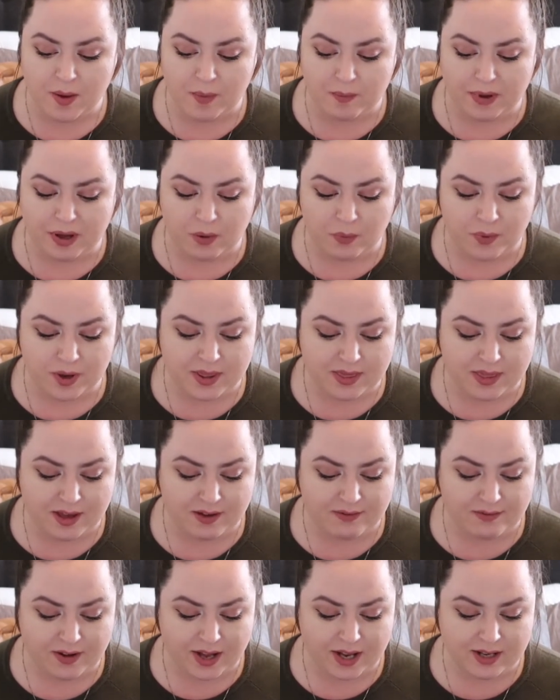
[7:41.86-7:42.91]
But when they
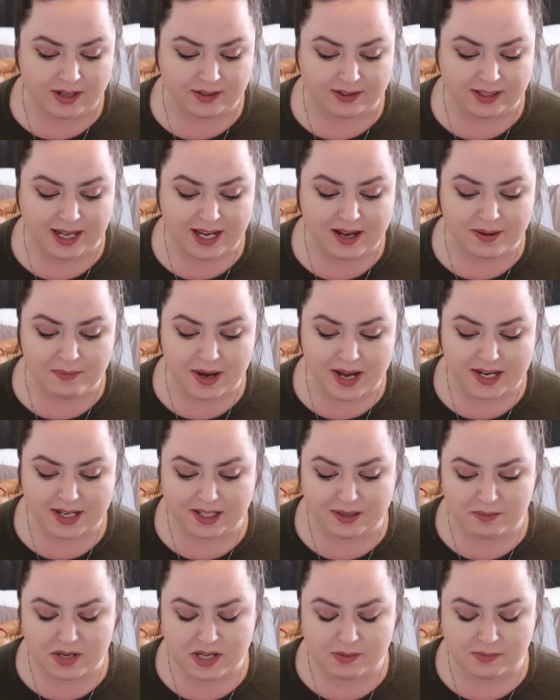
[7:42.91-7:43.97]
find
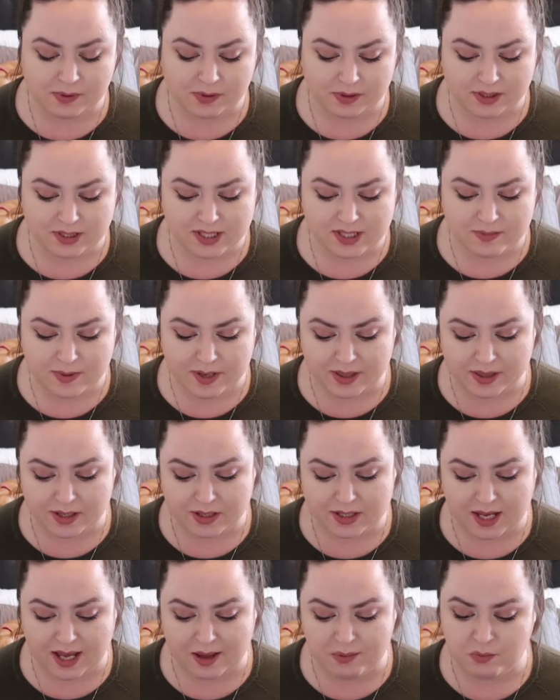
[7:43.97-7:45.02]
like-minded people to spend their
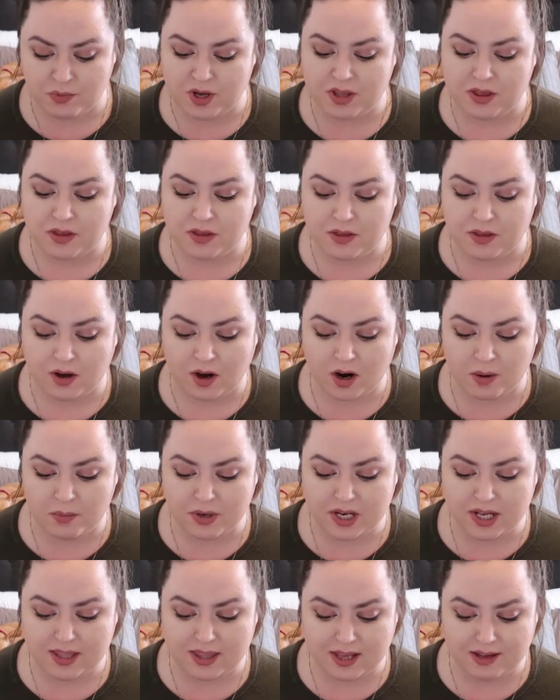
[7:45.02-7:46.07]
time with, the
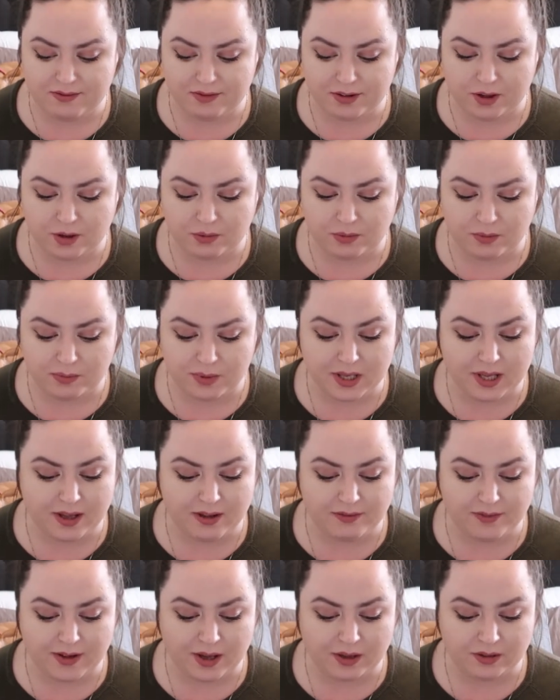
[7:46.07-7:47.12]
harmony they feel will be
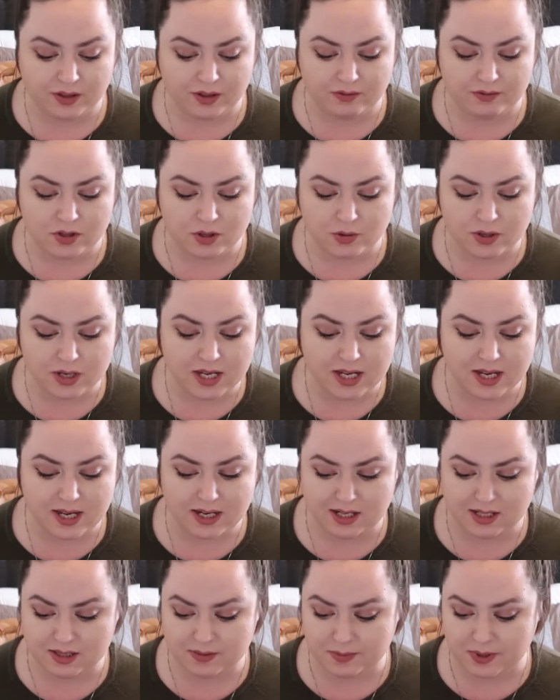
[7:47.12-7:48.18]
a fountain of joy and
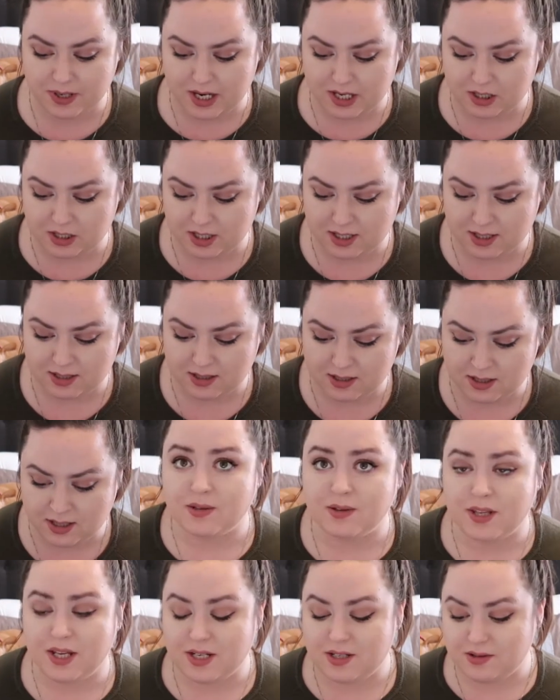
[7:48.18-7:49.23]
inspiration.
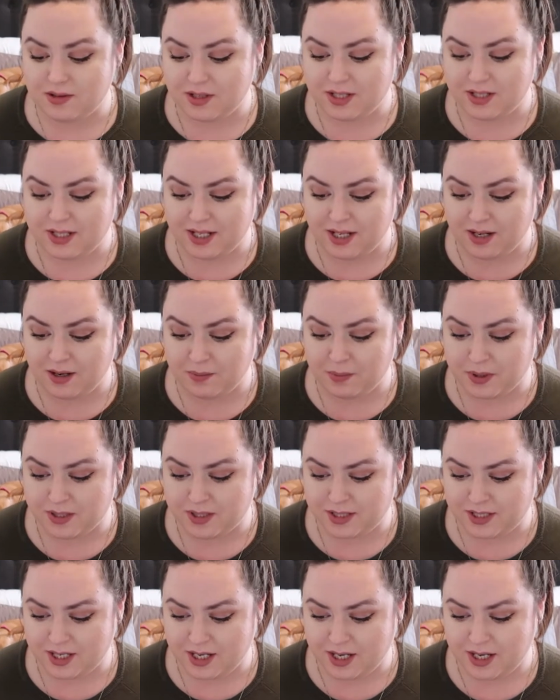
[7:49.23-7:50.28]
So they do this in a
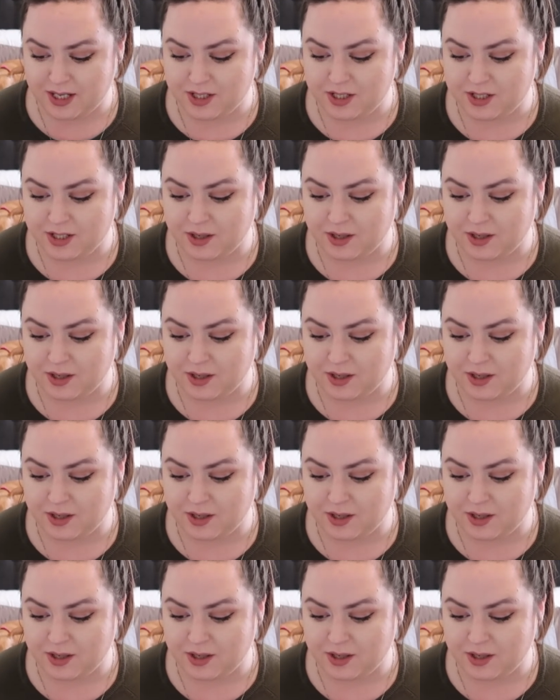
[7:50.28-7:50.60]
percentage.